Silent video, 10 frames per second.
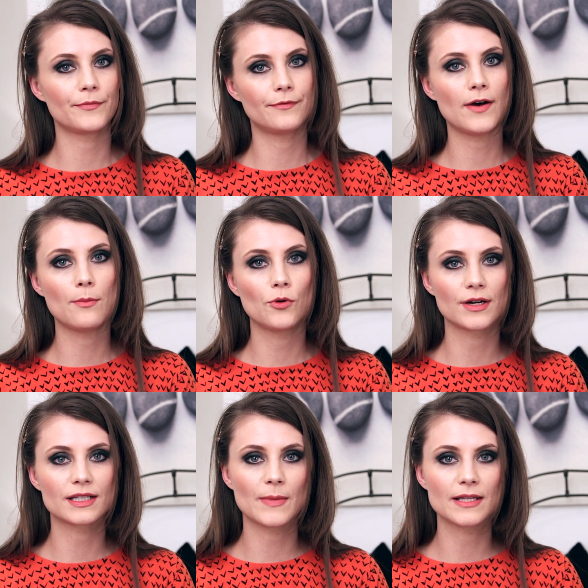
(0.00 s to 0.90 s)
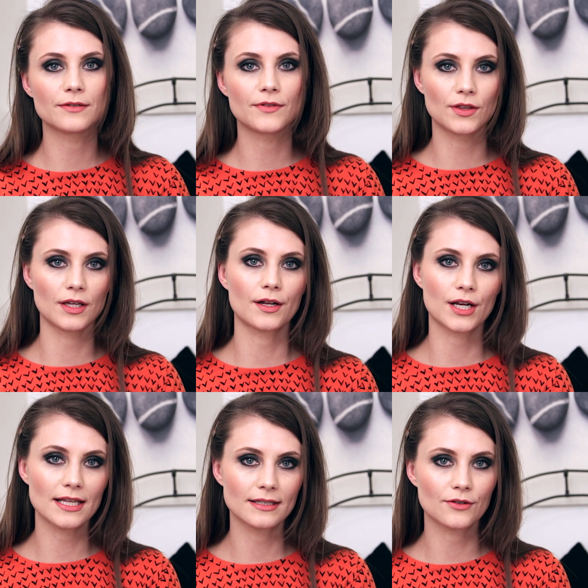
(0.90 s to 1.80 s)
far more expensive than the
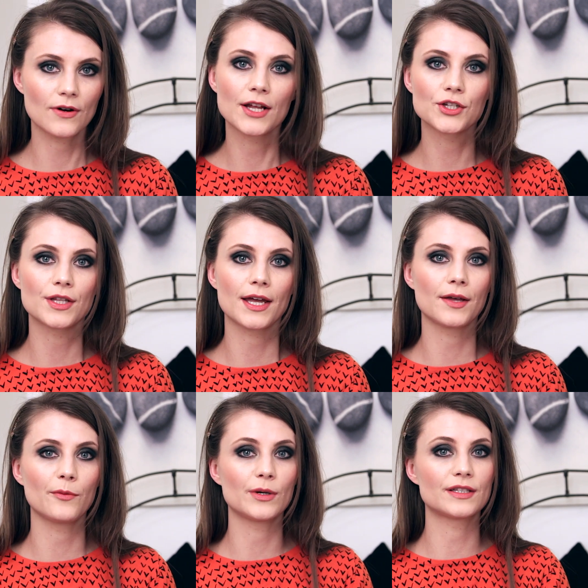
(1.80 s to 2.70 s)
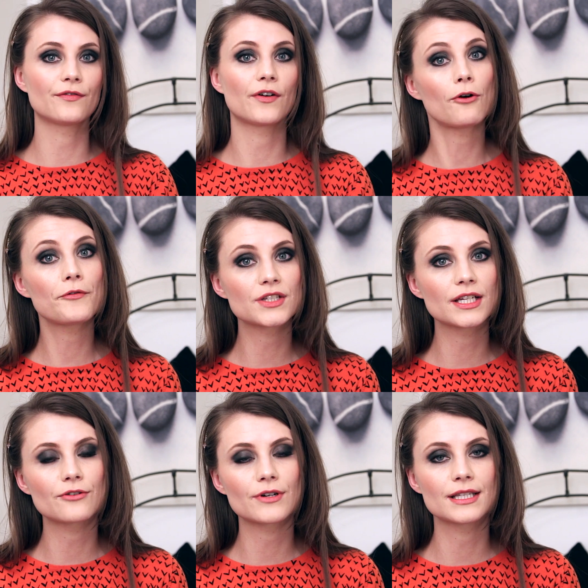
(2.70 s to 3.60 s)
classic range. They with
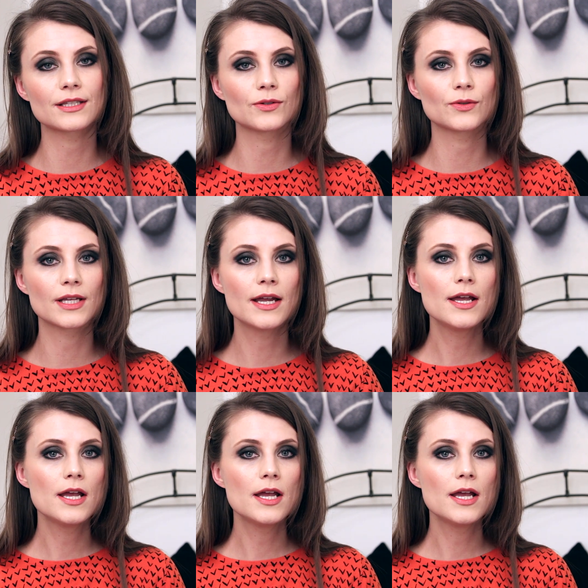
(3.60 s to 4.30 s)
Swarovski crystals.